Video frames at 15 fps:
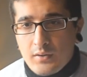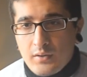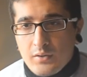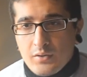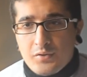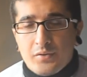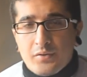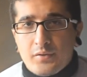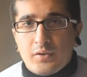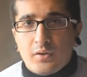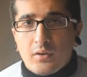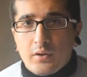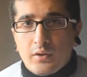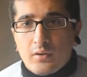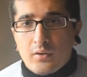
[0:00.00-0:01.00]
you turn
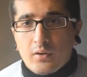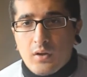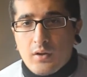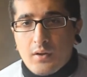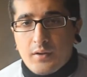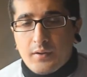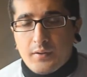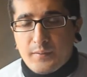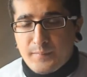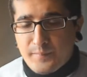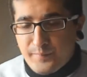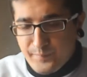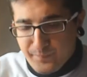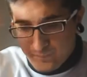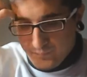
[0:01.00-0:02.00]
your
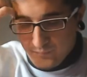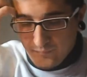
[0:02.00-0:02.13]
little